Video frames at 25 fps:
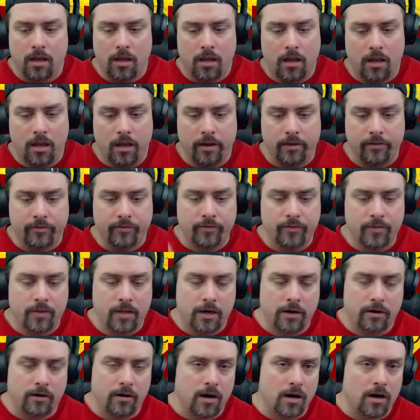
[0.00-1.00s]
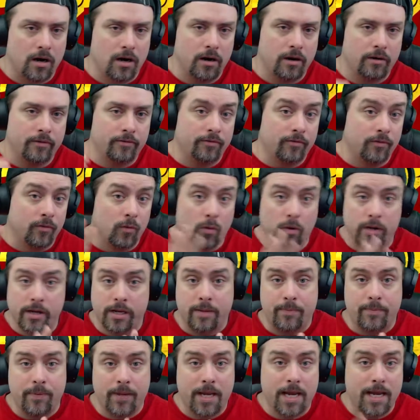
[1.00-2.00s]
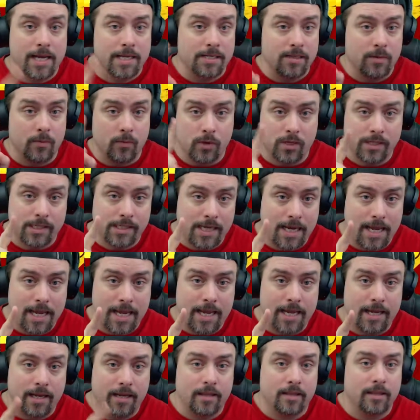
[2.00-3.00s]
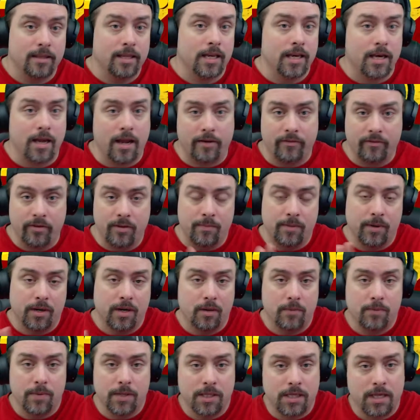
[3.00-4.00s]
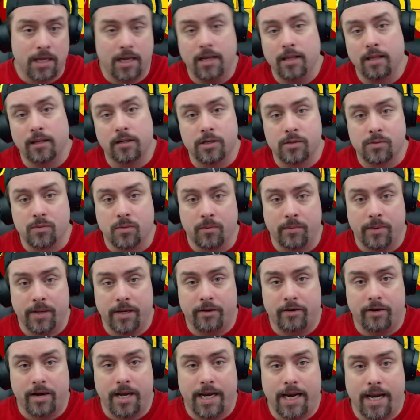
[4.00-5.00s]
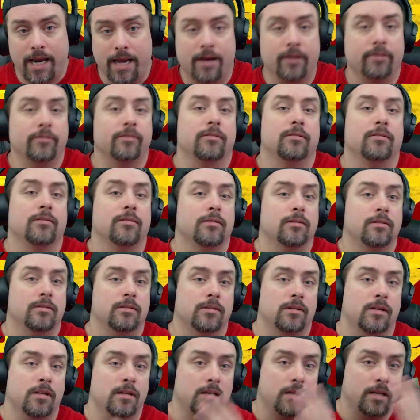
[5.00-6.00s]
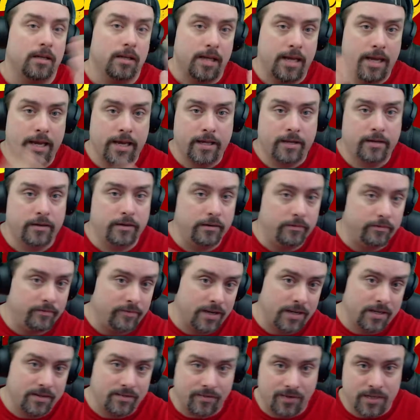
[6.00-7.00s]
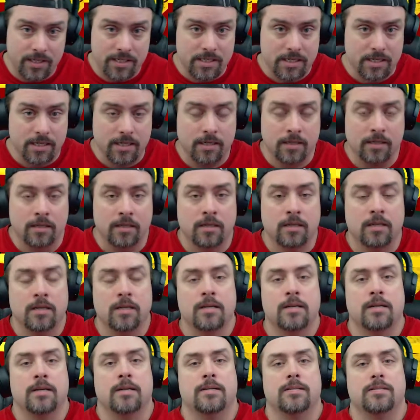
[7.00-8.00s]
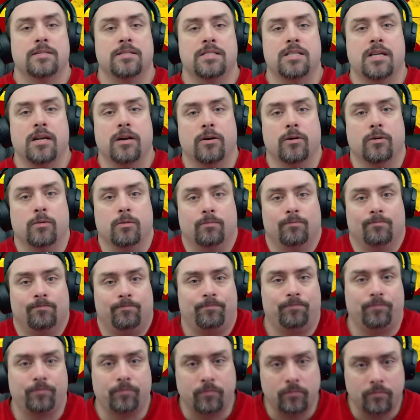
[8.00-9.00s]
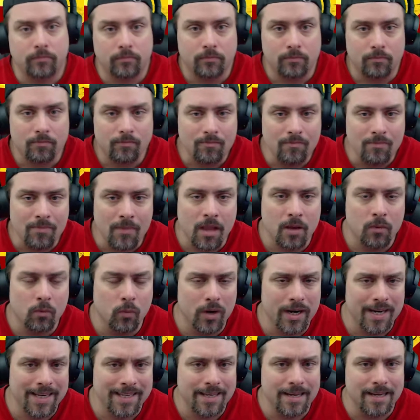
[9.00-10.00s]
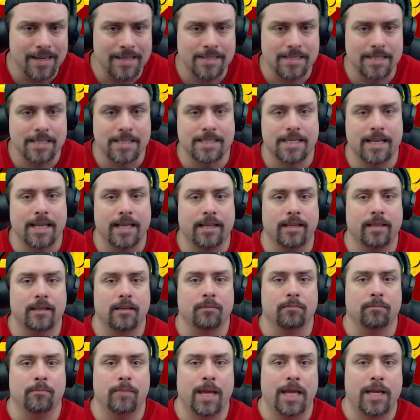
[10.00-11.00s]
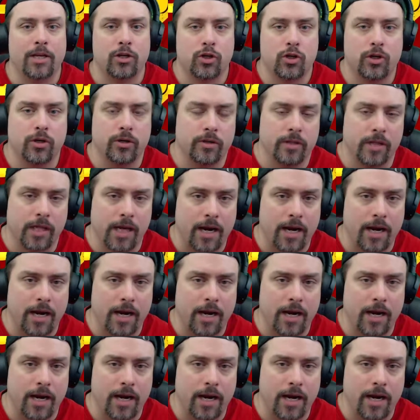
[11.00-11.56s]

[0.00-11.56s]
If there are 4 DPS and 1 tank, then everybody but the healers will be grayed out. And vice versa. So what it does is it makes sure that